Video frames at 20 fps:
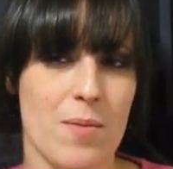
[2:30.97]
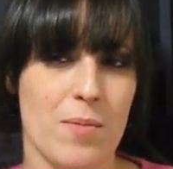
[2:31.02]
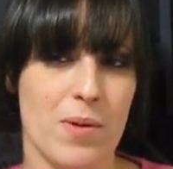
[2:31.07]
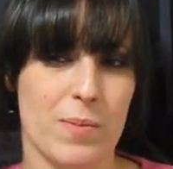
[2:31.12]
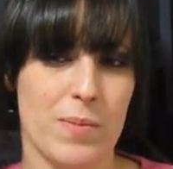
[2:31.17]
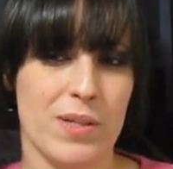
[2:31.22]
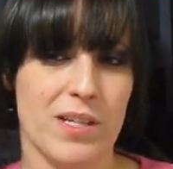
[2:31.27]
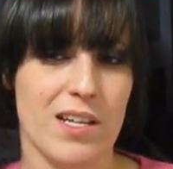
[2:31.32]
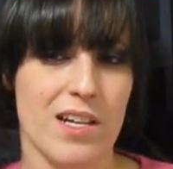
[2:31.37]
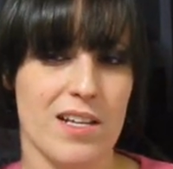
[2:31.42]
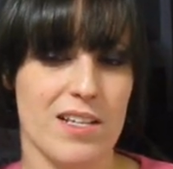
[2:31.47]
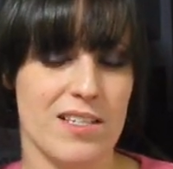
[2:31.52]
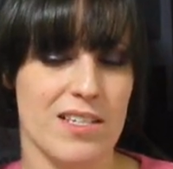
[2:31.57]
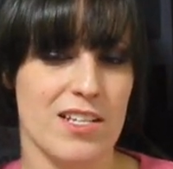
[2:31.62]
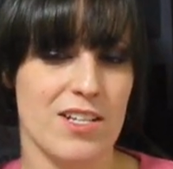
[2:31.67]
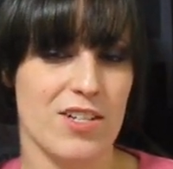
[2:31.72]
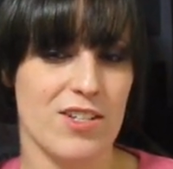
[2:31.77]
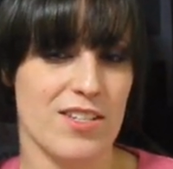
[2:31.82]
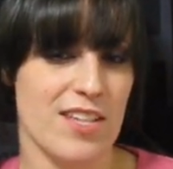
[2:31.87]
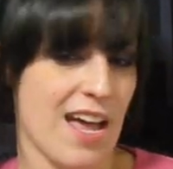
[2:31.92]
but because
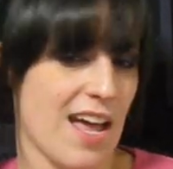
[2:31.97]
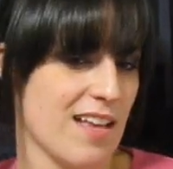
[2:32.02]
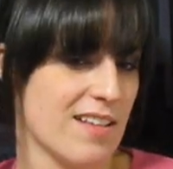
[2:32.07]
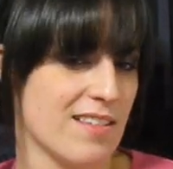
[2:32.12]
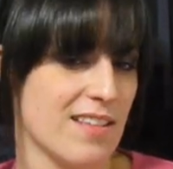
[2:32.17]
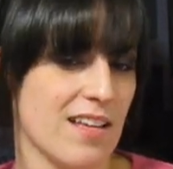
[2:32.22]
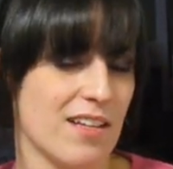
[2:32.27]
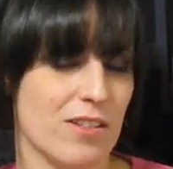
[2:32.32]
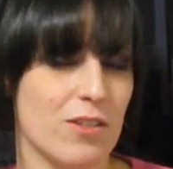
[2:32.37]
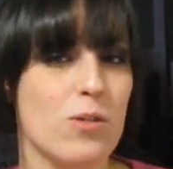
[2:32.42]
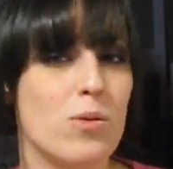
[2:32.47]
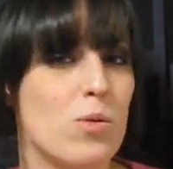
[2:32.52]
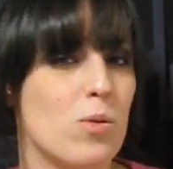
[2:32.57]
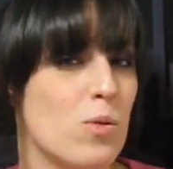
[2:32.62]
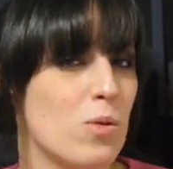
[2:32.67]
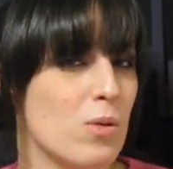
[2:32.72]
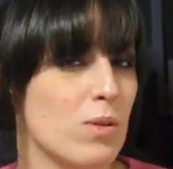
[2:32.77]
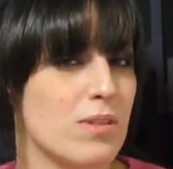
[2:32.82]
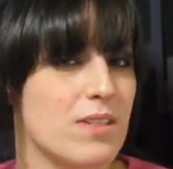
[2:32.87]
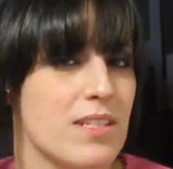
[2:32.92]
he just has that
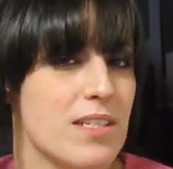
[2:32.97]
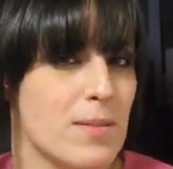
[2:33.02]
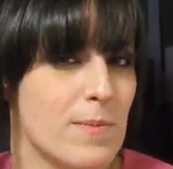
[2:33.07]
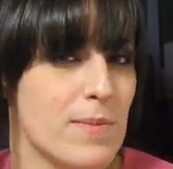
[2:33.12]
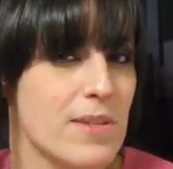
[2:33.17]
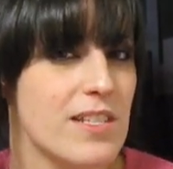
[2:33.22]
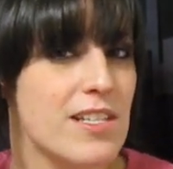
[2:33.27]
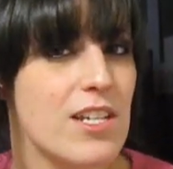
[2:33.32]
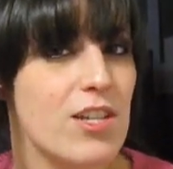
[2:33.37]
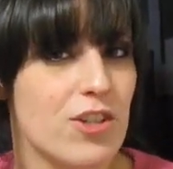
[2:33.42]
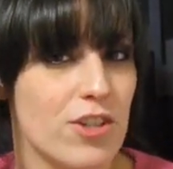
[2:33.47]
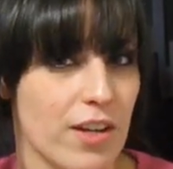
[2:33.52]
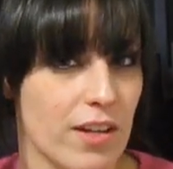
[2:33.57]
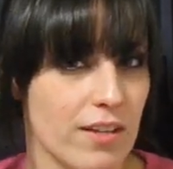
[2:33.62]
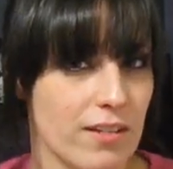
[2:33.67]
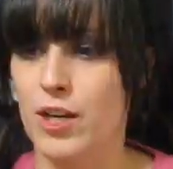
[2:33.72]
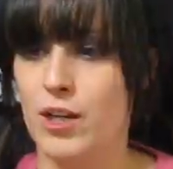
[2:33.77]
cool disposition.